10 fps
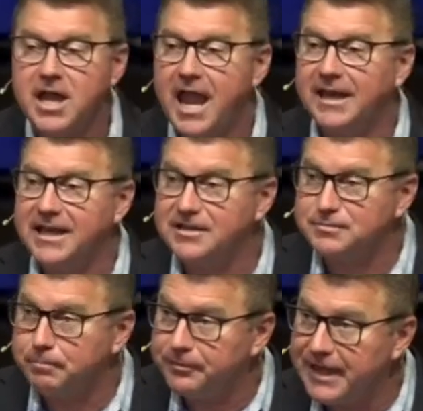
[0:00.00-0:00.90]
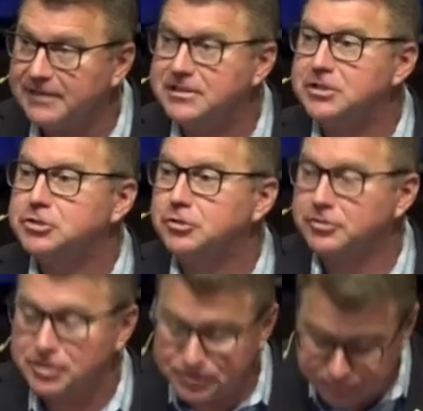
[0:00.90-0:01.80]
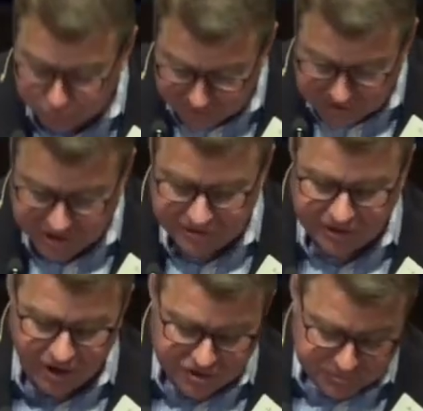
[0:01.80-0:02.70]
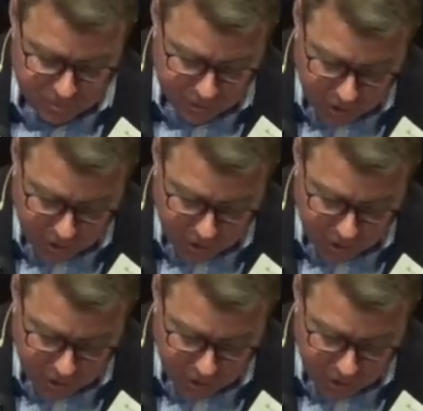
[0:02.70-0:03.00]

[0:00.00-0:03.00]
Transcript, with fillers: And he is planting churches, preaching the gospel.